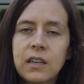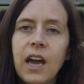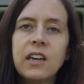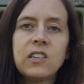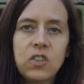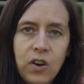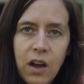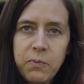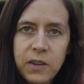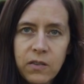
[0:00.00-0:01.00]

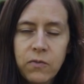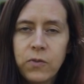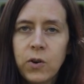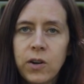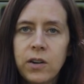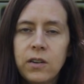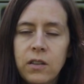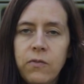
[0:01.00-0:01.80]
catastrophic for the